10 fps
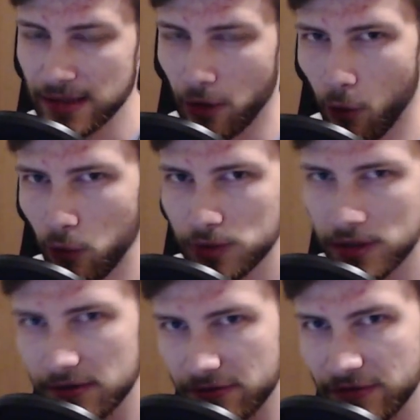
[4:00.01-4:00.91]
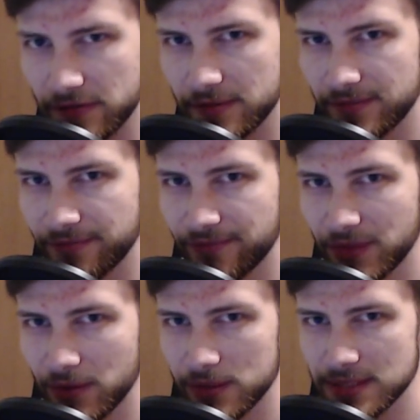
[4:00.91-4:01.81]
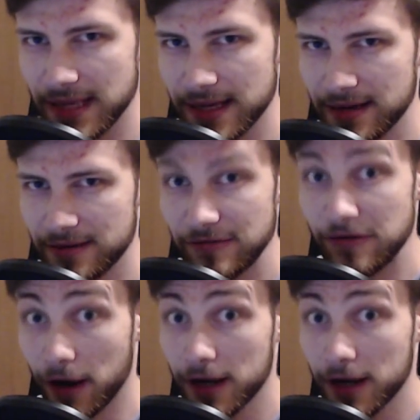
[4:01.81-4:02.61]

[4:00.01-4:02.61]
whole nerve was like, fuck,